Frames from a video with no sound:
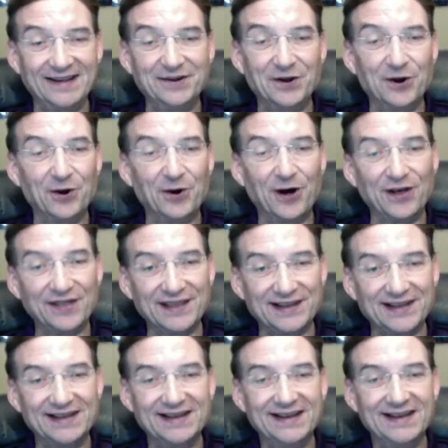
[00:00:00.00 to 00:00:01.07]
know all
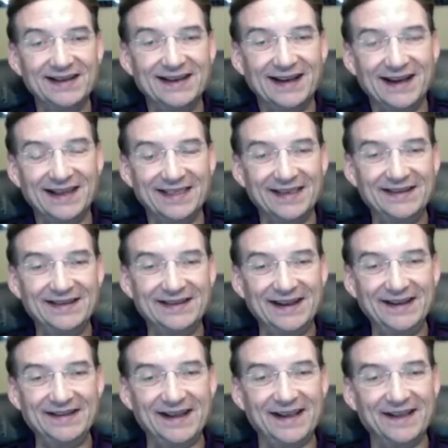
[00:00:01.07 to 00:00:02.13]
the uh, the
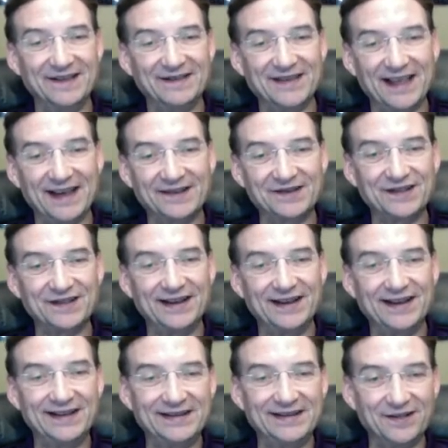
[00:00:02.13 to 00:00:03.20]
details actually
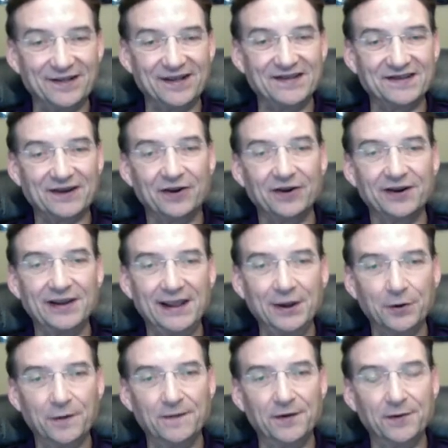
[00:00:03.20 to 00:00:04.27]
until I started
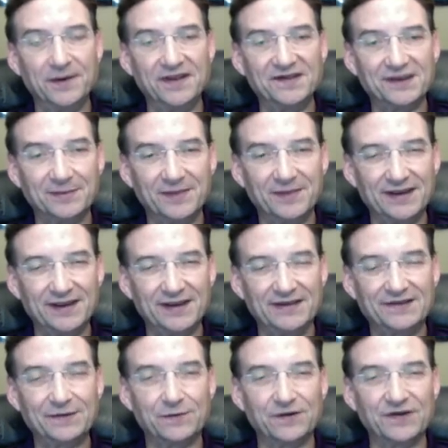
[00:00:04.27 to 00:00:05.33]
interviewing some of these
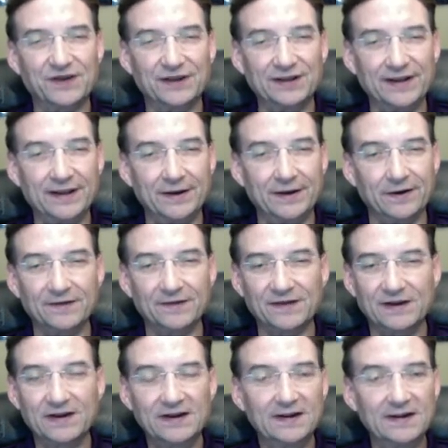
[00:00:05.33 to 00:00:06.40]
Christian leaders.
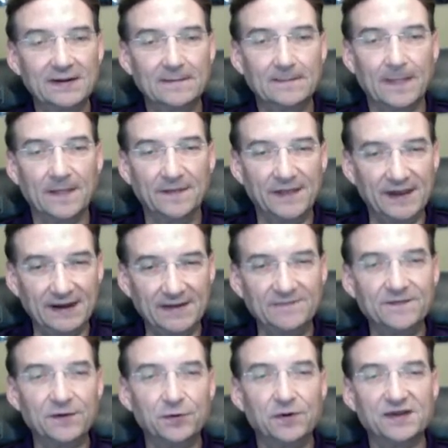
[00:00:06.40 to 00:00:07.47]
The
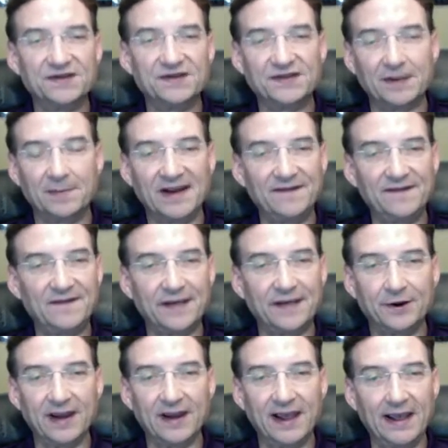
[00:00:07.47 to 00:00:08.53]
influence that my father
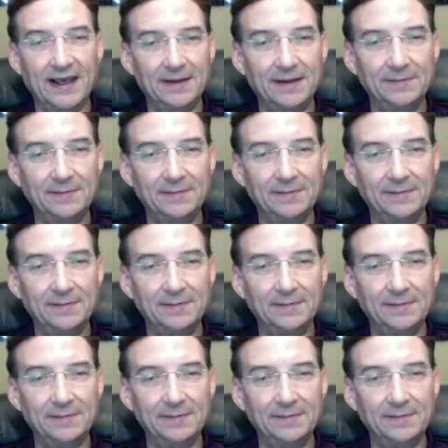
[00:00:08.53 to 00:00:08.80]
had